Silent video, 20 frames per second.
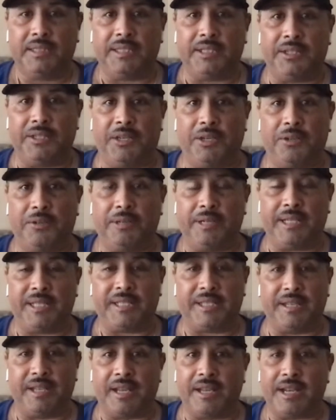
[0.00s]

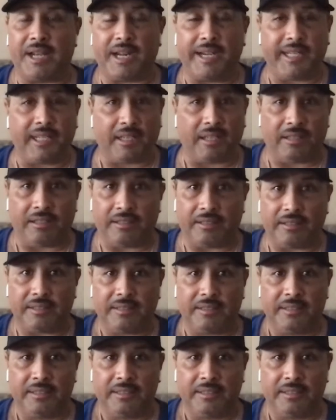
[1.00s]
He's a non-ideologue,